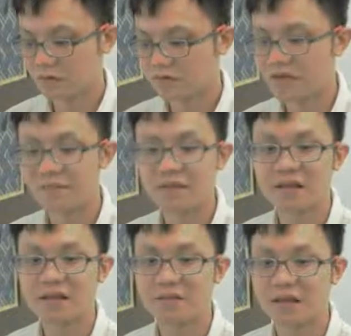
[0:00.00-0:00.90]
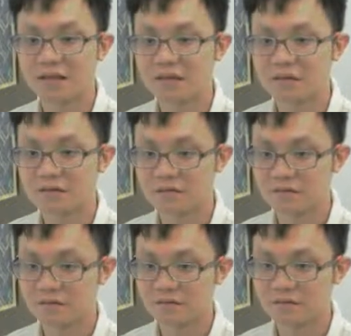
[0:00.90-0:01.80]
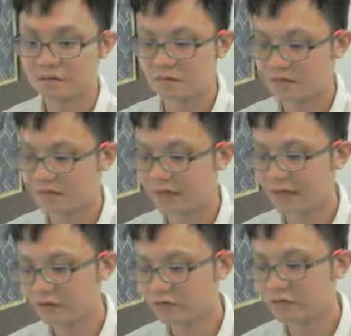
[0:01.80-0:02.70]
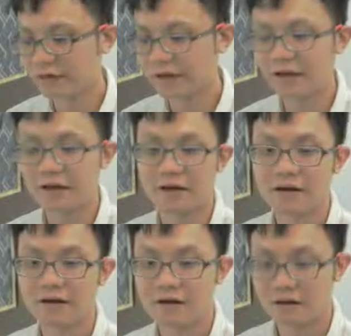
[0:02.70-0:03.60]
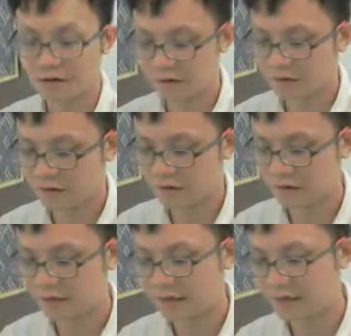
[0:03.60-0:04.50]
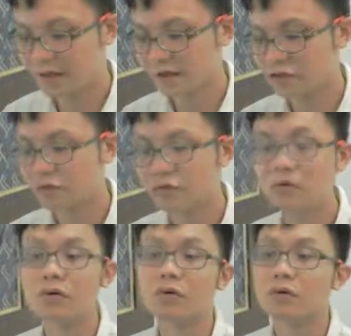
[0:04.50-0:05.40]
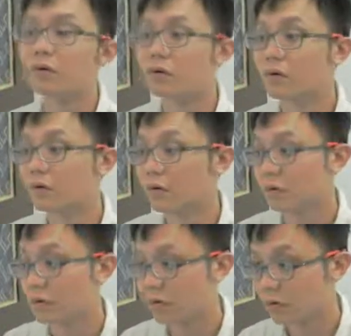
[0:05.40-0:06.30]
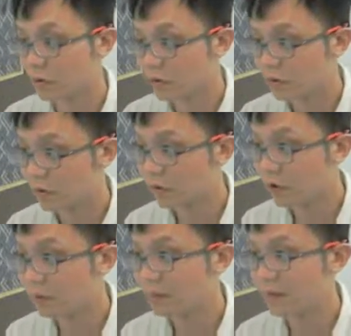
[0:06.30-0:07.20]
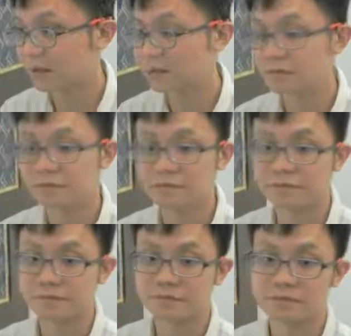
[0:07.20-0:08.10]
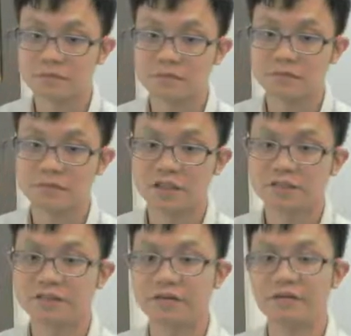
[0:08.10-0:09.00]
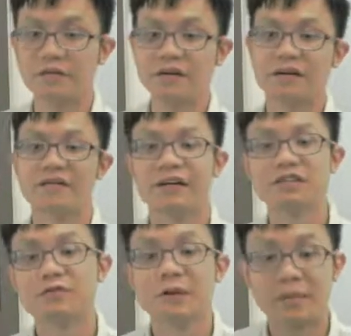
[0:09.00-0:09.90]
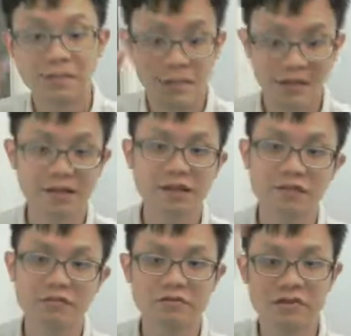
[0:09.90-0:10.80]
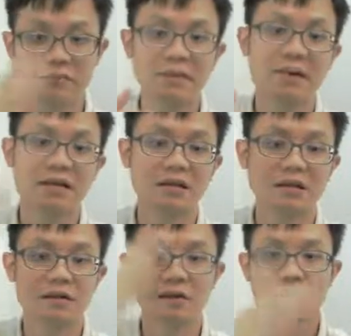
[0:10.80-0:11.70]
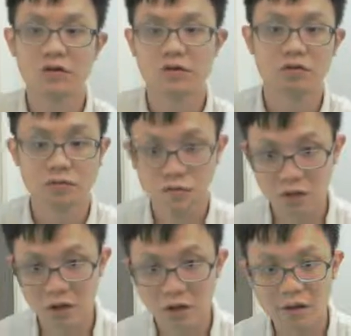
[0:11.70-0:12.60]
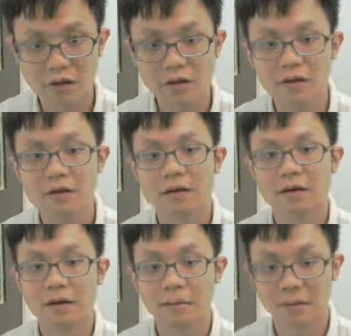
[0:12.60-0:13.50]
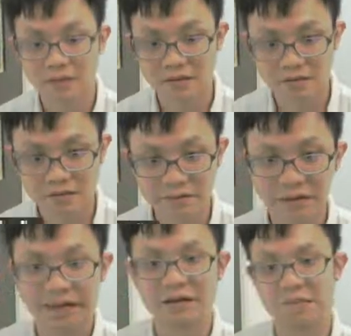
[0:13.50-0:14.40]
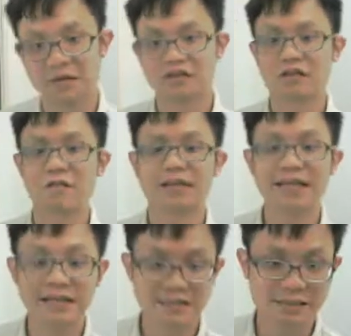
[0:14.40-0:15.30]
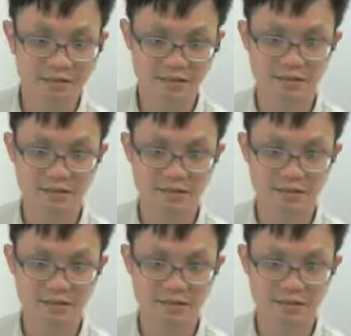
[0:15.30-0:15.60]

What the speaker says: semi-metal, then to where? Then to non-metal. So it will be arranged from the metal to semi-metal to non-metal, and because of this,